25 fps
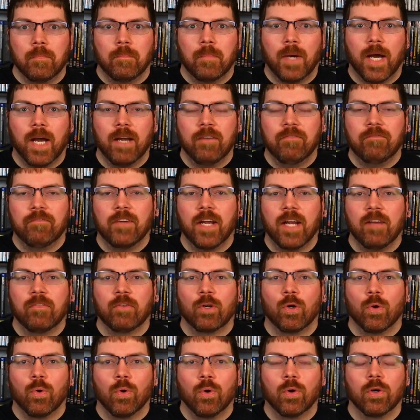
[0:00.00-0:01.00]
My
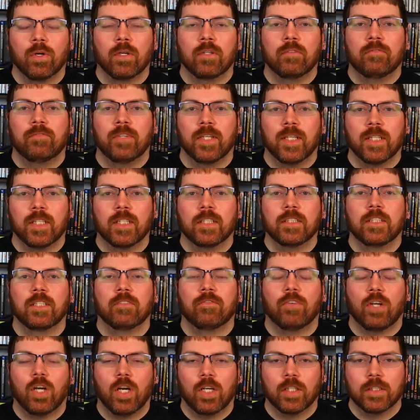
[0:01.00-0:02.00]
favorite horror villains
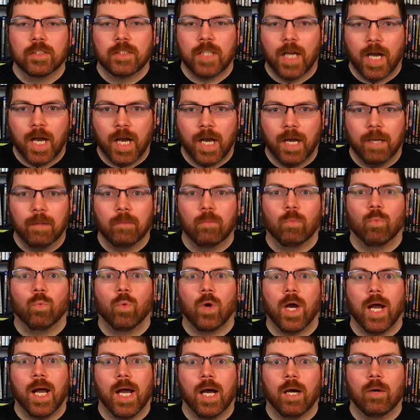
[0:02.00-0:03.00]
of all time.
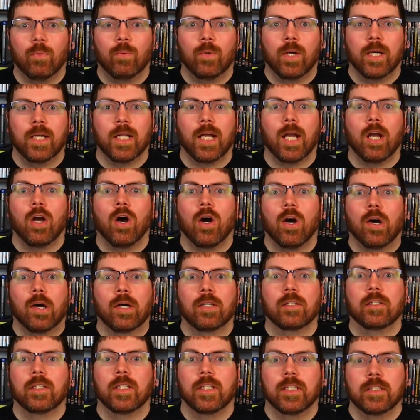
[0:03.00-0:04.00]
Wow, what a
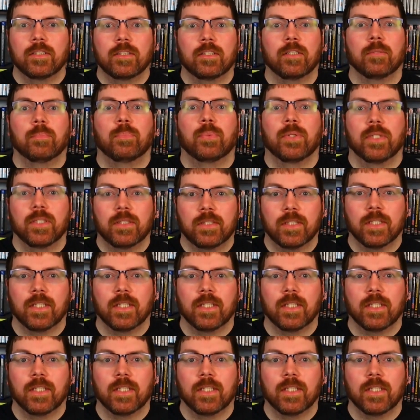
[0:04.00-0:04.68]
hard list to put